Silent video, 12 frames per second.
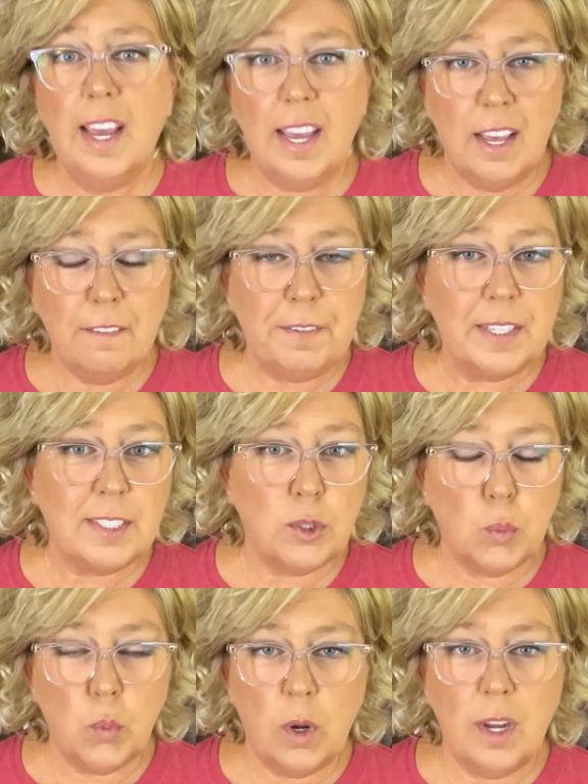If it's
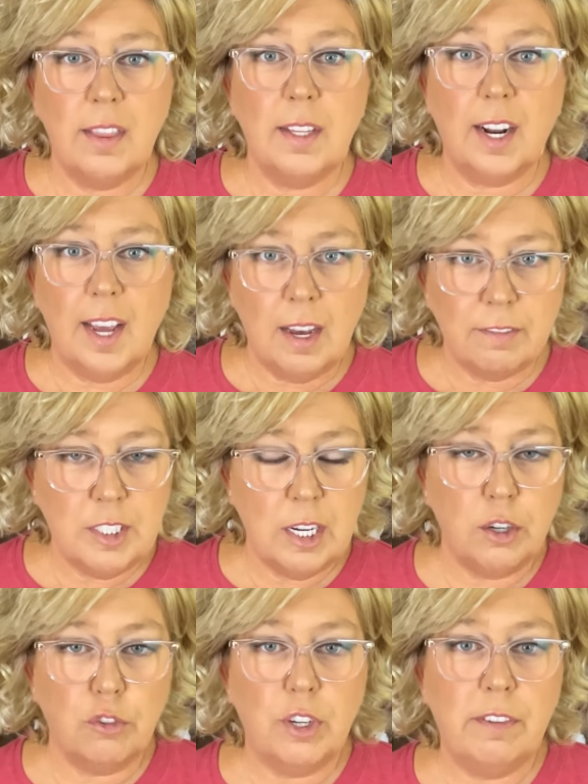one that I have done
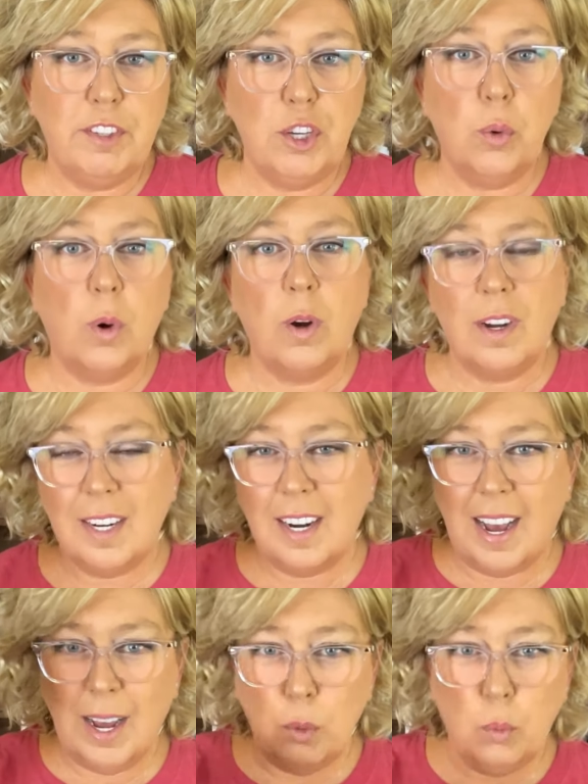a review on,
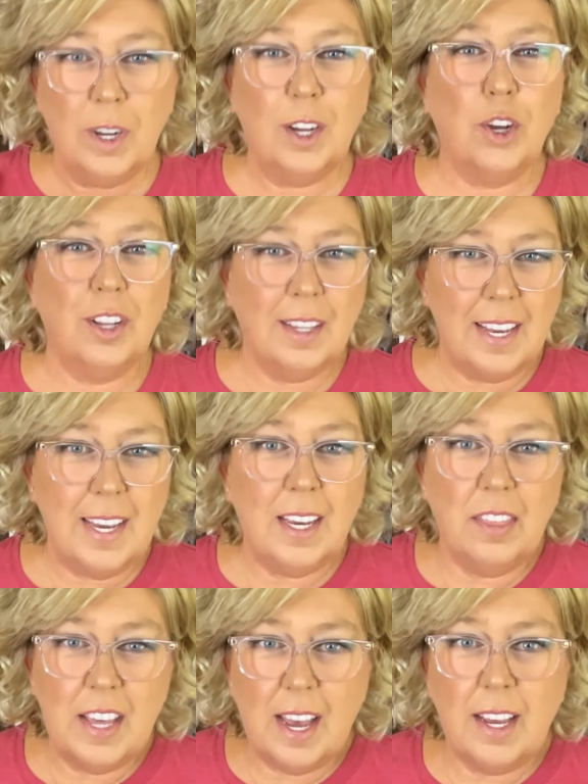I will
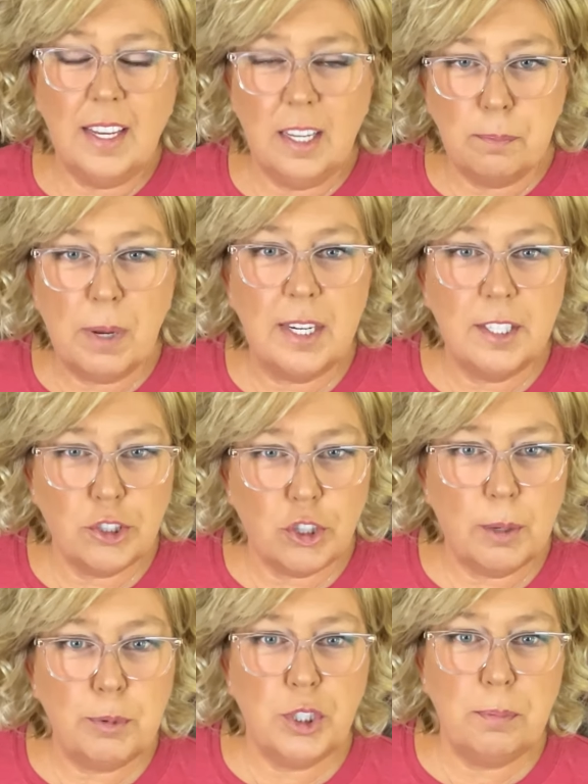link that in my
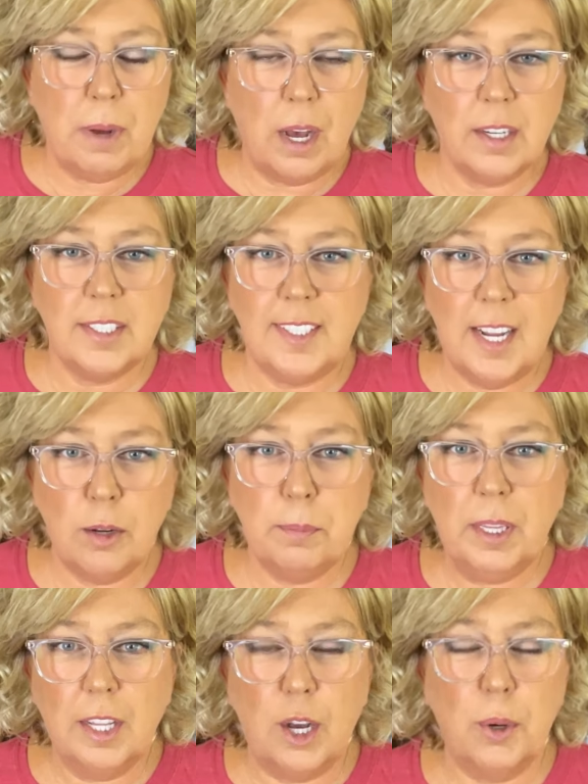description box down
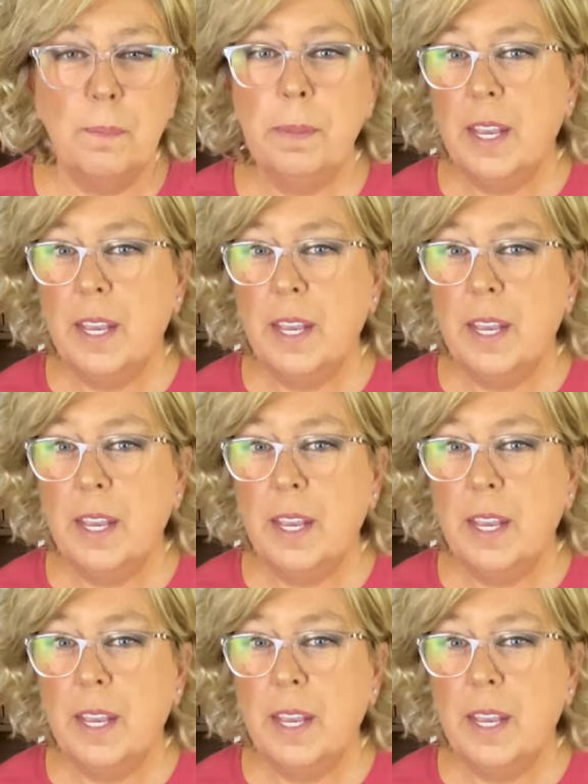below.